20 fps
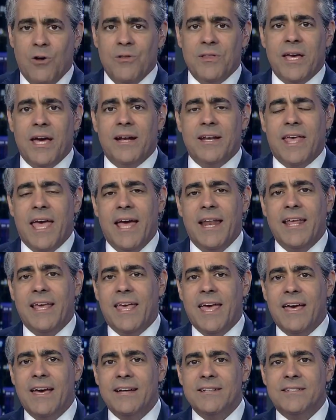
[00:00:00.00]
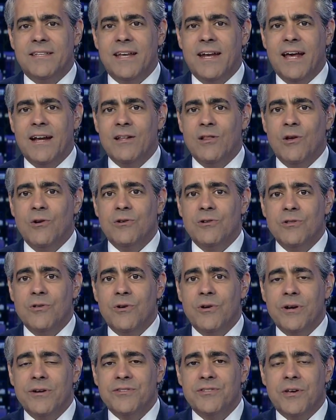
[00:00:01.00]
Only on KDKA tonight, a local
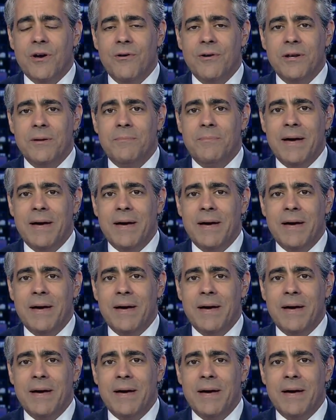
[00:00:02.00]
lawyer is going